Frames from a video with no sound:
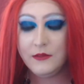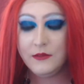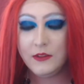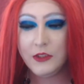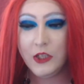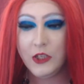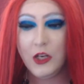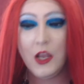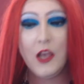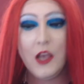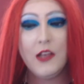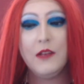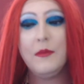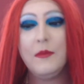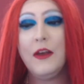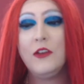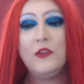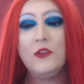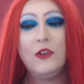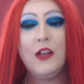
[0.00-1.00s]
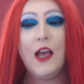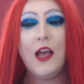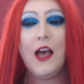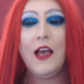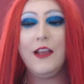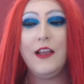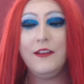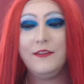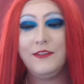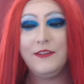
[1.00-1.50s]
to learn about your
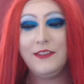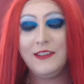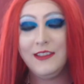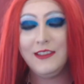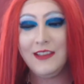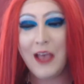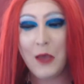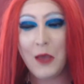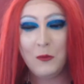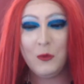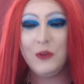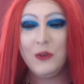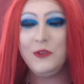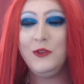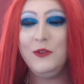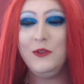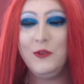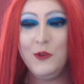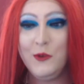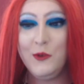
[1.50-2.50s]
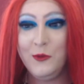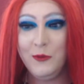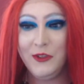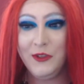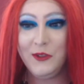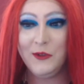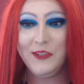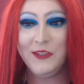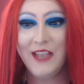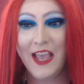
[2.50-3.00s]
lives and what you do
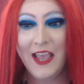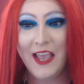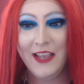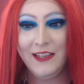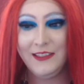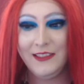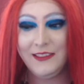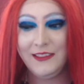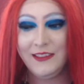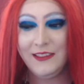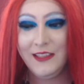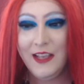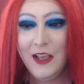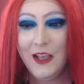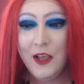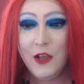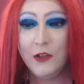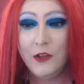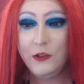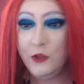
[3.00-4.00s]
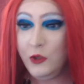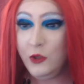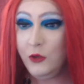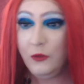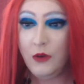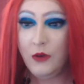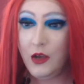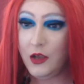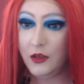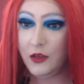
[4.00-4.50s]
with your days. Do you
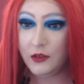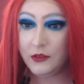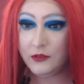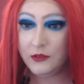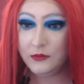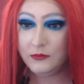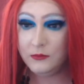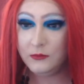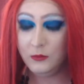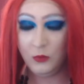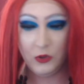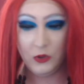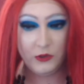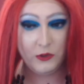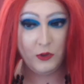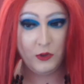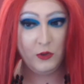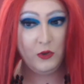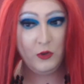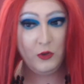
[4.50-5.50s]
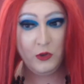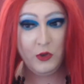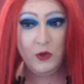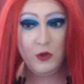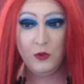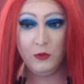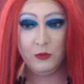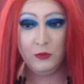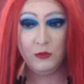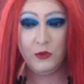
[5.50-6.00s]
work? What do you
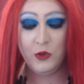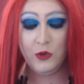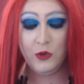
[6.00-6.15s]
do? Do